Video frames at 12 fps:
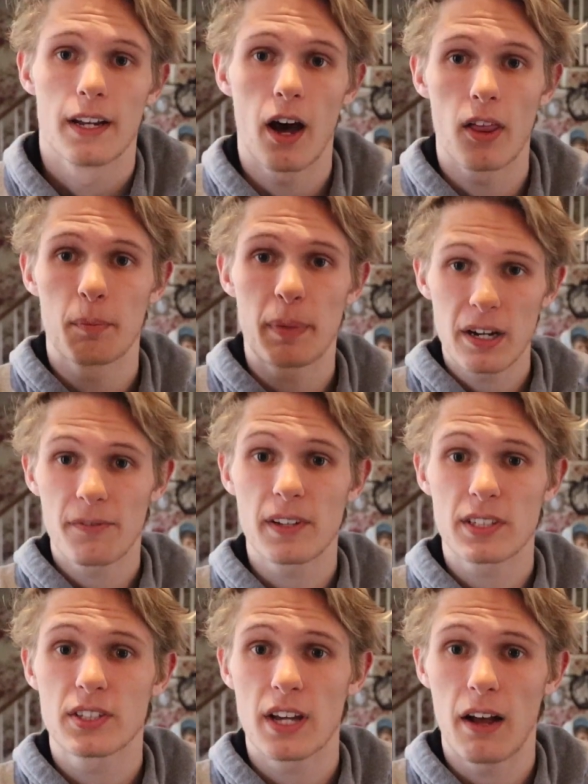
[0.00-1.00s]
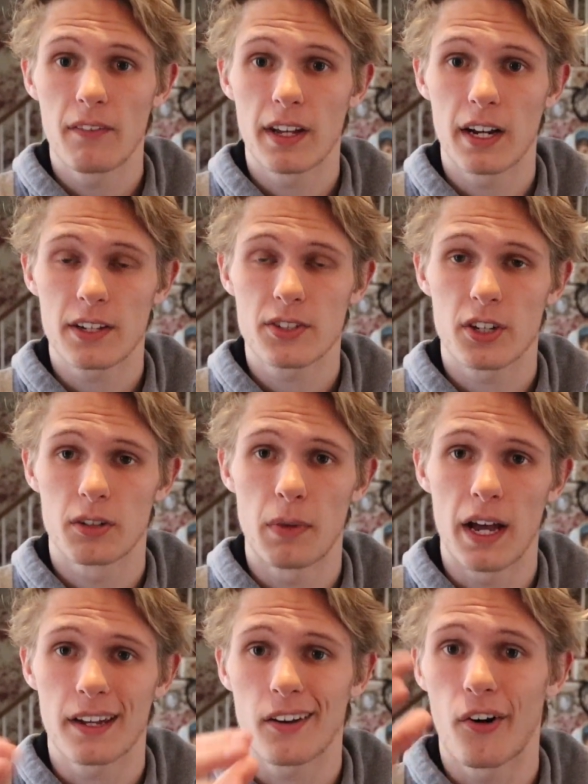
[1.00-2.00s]
Now the benefits to having an external
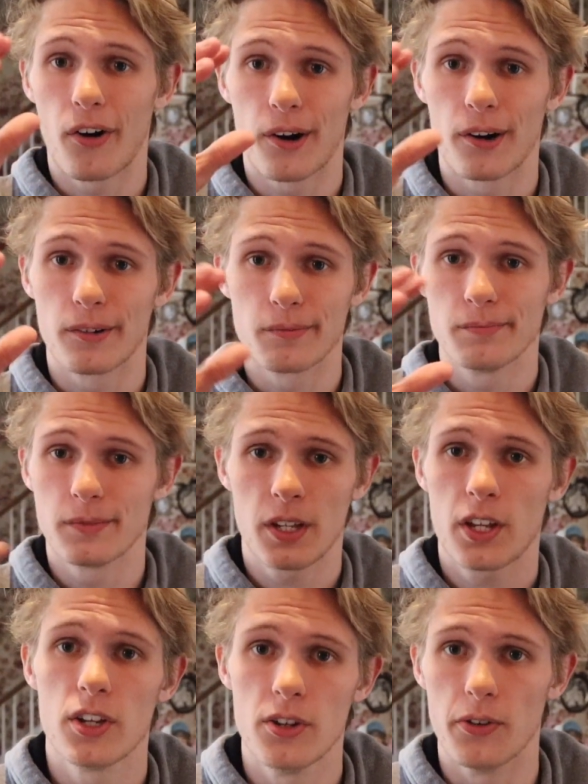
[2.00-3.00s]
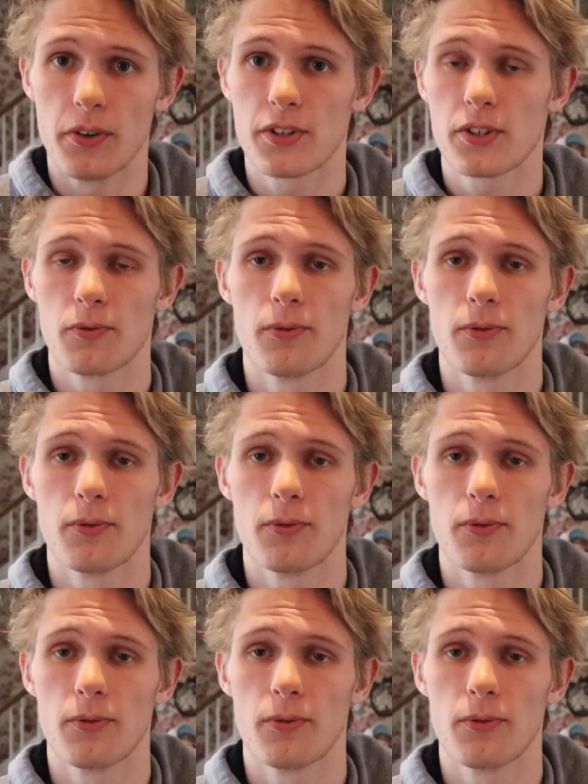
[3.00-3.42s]
mic are huge.